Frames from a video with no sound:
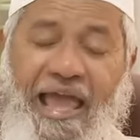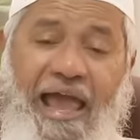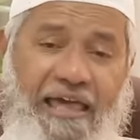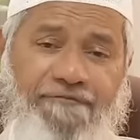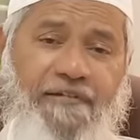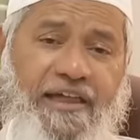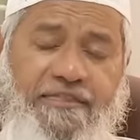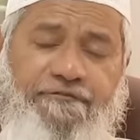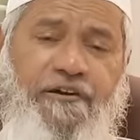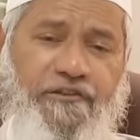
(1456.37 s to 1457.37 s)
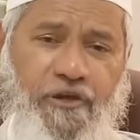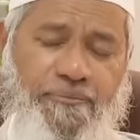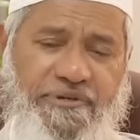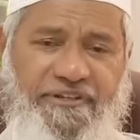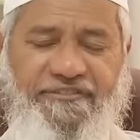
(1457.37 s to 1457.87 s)
As far as the first
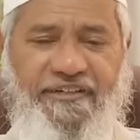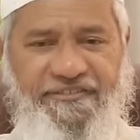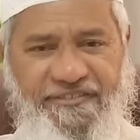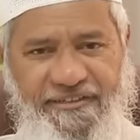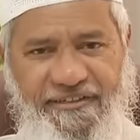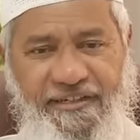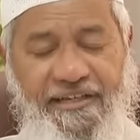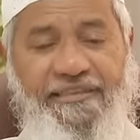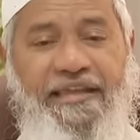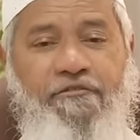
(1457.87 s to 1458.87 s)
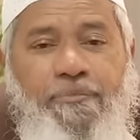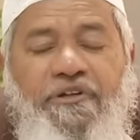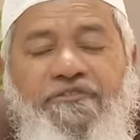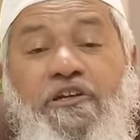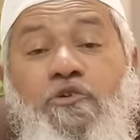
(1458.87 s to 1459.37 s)
option is concerned, that if a
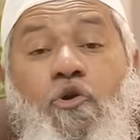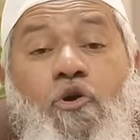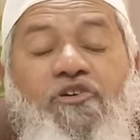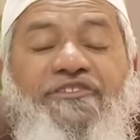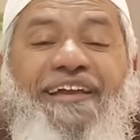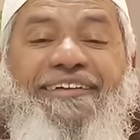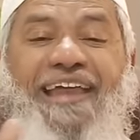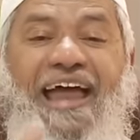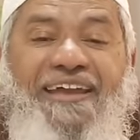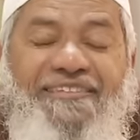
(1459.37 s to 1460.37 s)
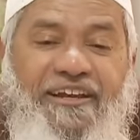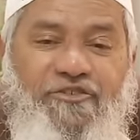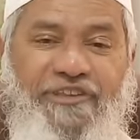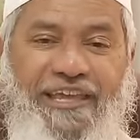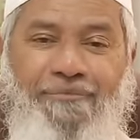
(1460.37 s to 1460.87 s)
person goes and stands next
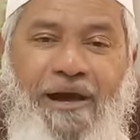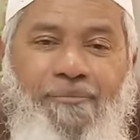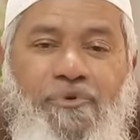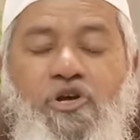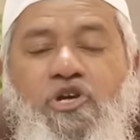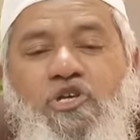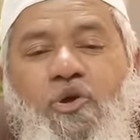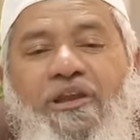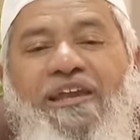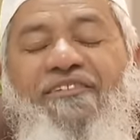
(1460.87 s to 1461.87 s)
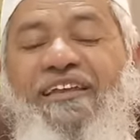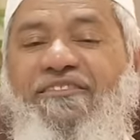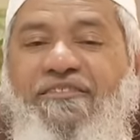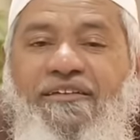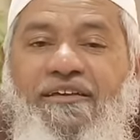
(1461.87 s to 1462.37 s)
to the imam, surely
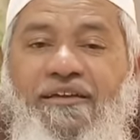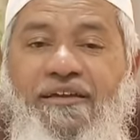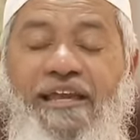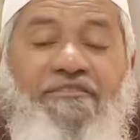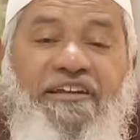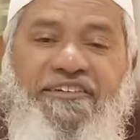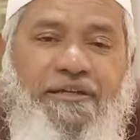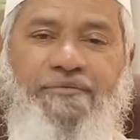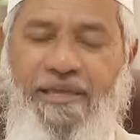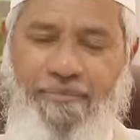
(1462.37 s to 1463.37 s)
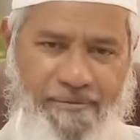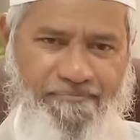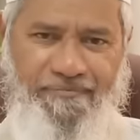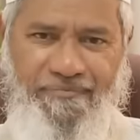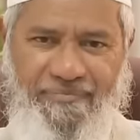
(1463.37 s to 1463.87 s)
it will disturb the
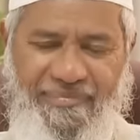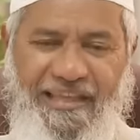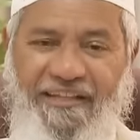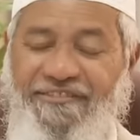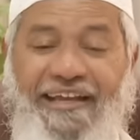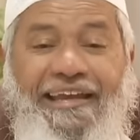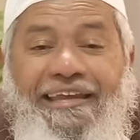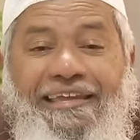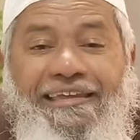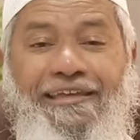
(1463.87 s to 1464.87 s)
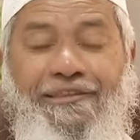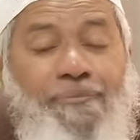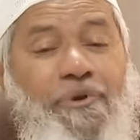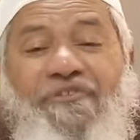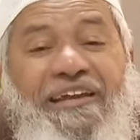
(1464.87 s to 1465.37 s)
imam. Secondly, the
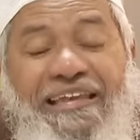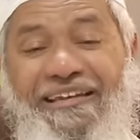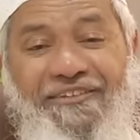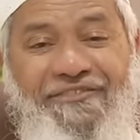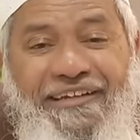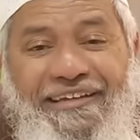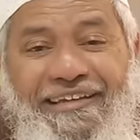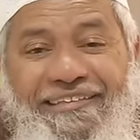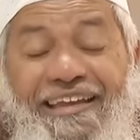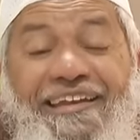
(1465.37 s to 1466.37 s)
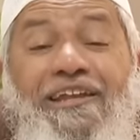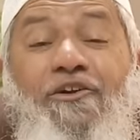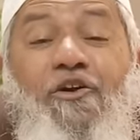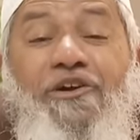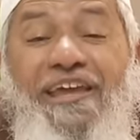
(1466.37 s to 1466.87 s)
Prophet clearly said that in the
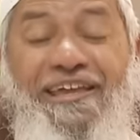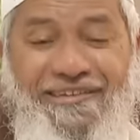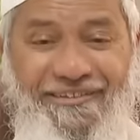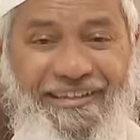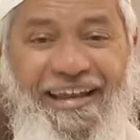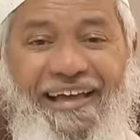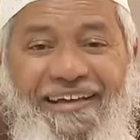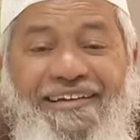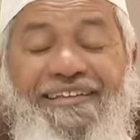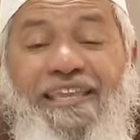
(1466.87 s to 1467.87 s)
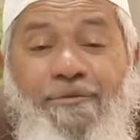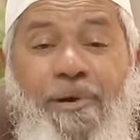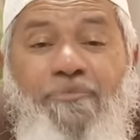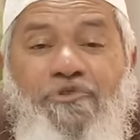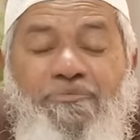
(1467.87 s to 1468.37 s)
congregation salah, the
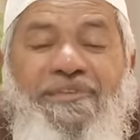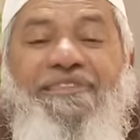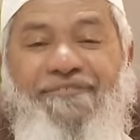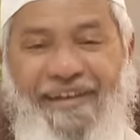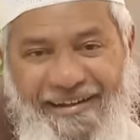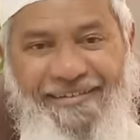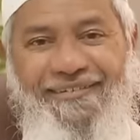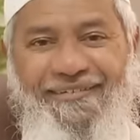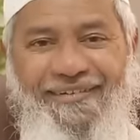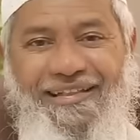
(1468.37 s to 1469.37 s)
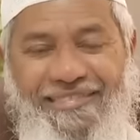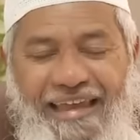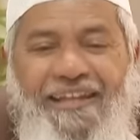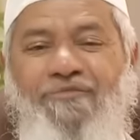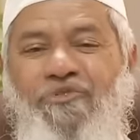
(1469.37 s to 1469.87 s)
imam should be in the front.
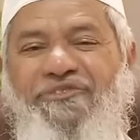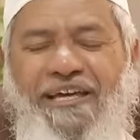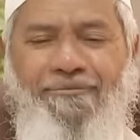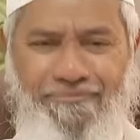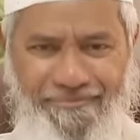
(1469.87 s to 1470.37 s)
That is mustahab.